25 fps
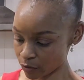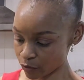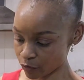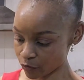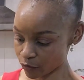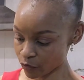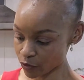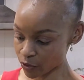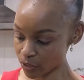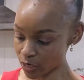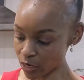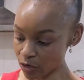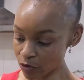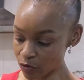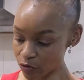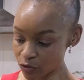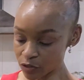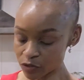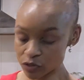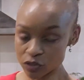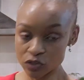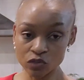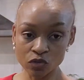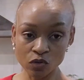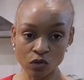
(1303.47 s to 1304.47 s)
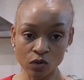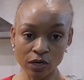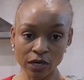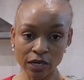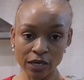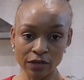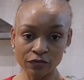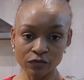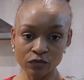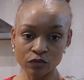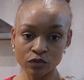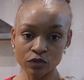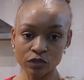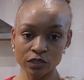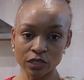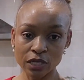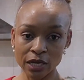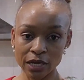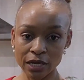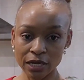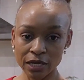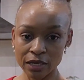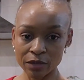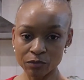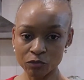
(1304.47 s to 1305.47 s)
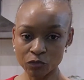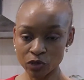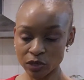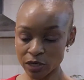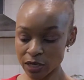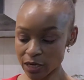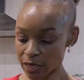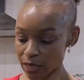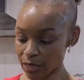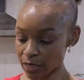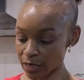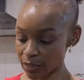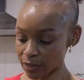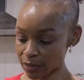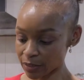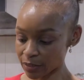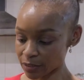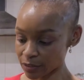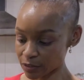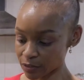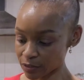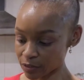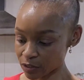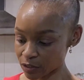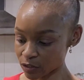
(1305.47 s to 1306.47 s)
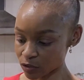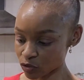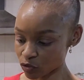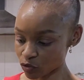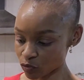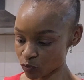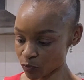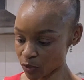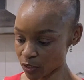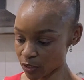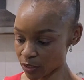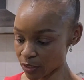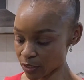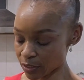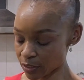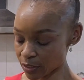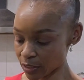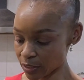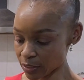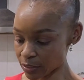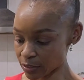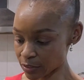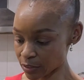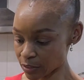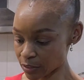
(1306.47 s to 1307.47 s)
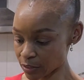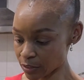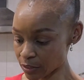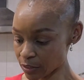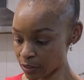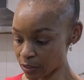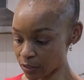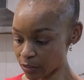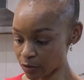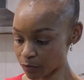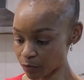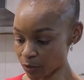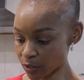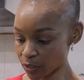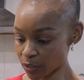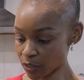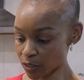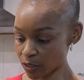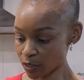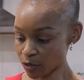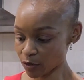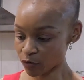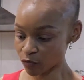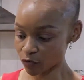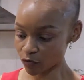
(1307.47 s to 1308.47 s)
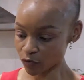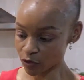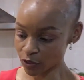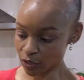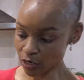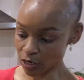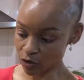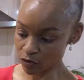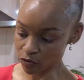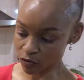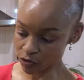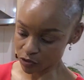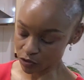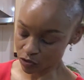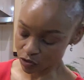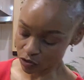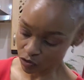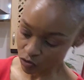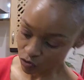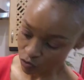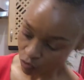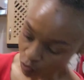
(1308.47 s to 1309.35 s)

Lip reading: For now, this is all I have to tie. I'm gonna cut this just to make it nice and neat, but for now, this is